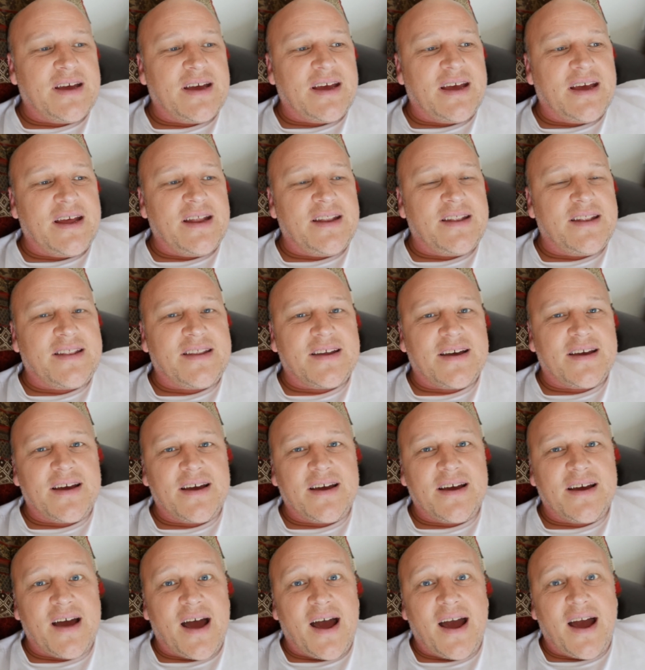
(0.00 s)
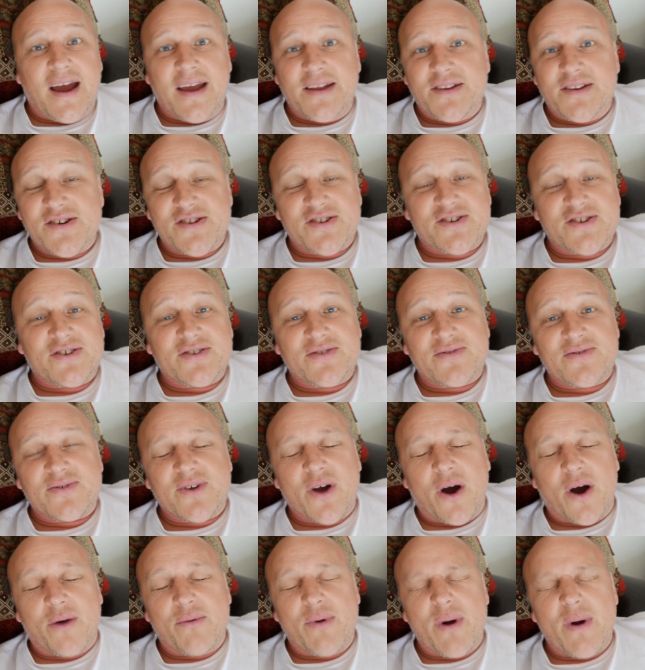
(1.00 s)
And I just
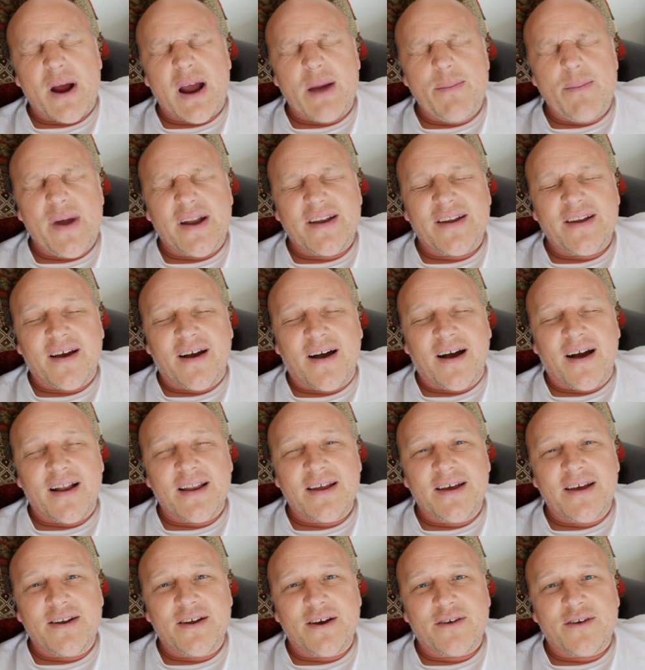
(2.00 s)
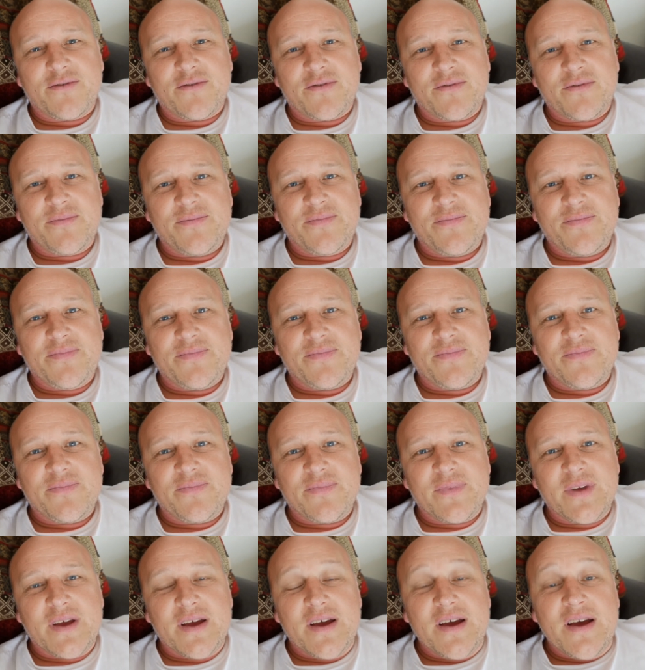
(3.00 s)
can't recommend it highly enough.
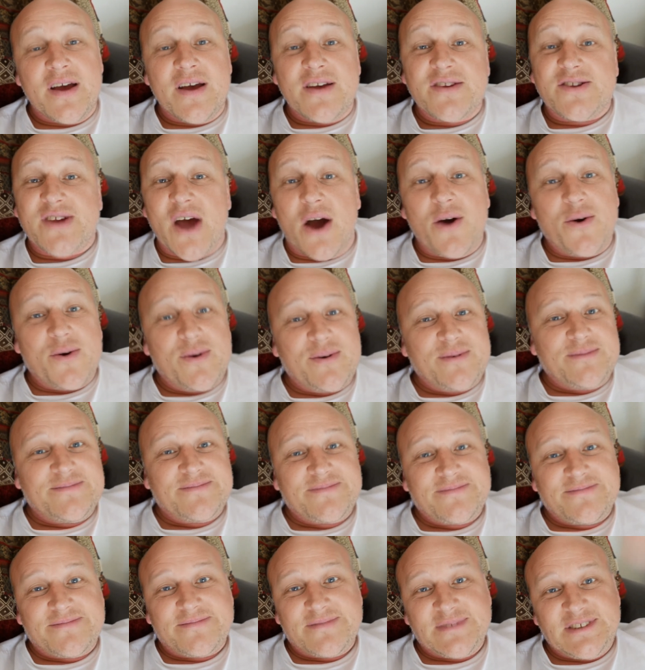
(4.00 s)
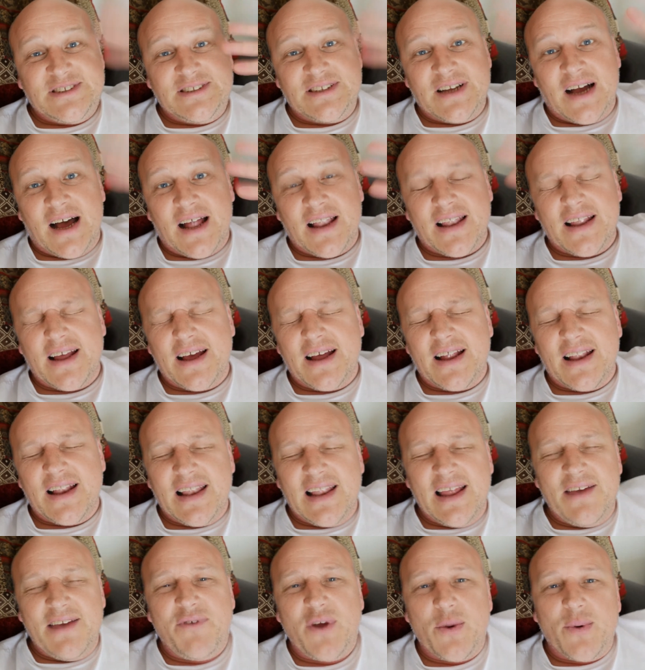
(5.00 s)
So I'll
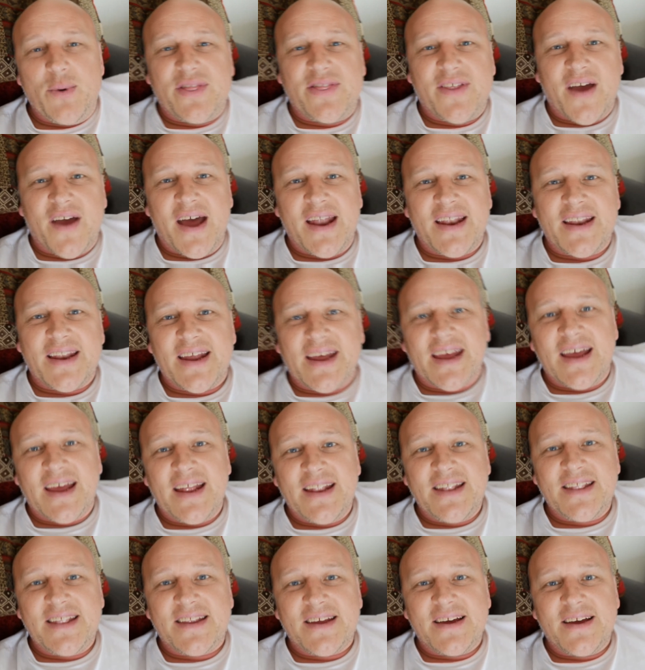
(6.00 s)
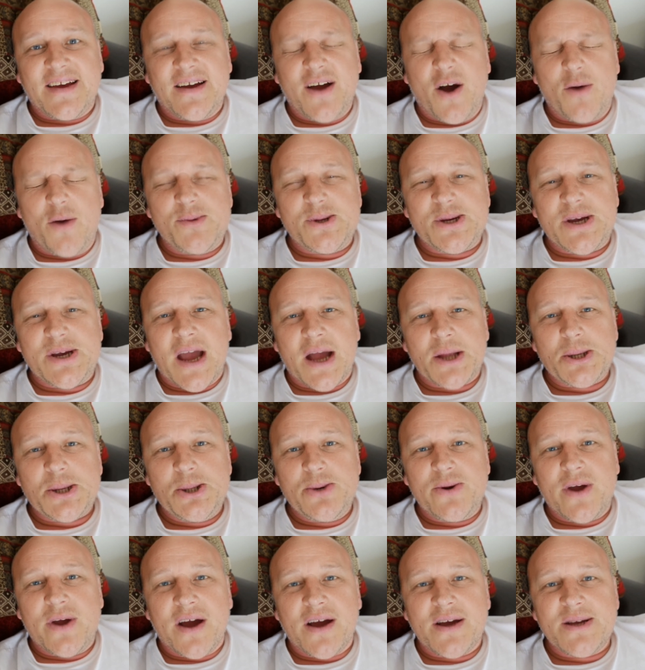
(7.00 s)
leave you with that, and hope to catch
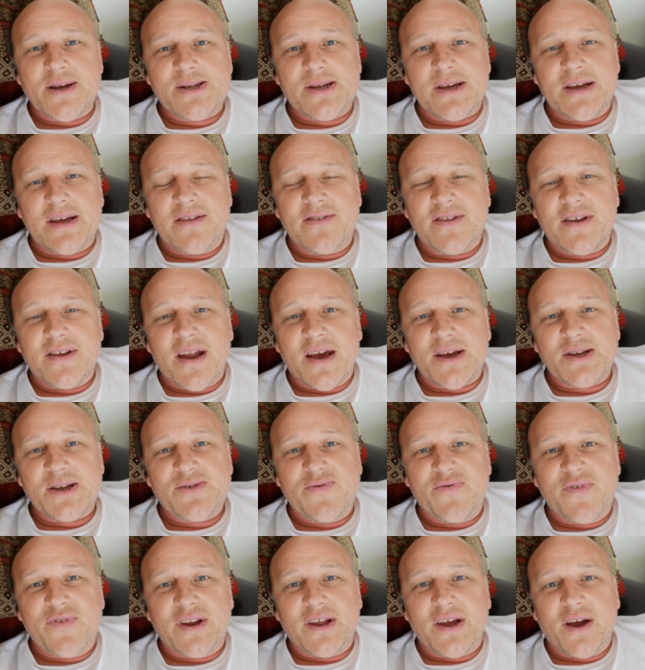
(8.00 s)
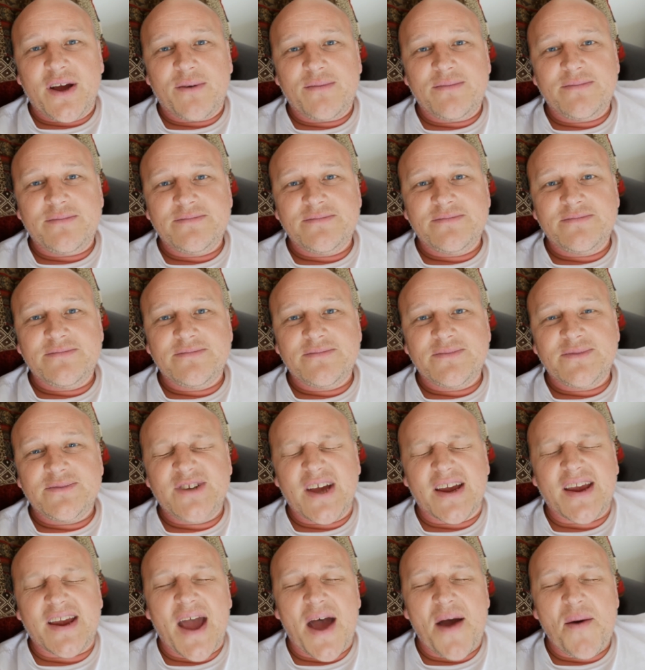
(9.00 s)
you guys in the next video.
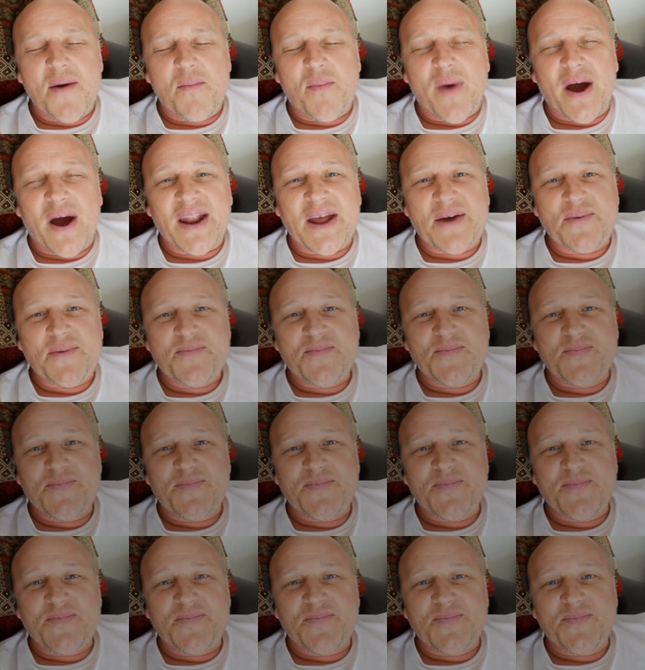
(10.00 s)
Take care. Bye now.